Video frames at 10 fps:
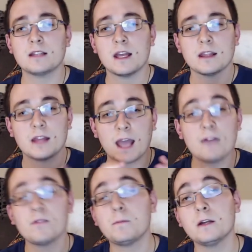they
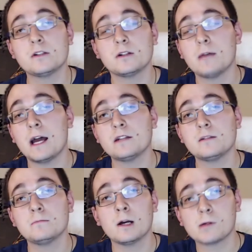have a pitcher,
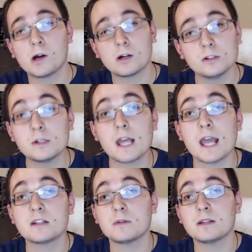Madison Bumgarner, who
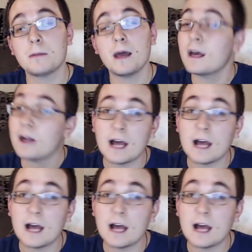can swing the bat.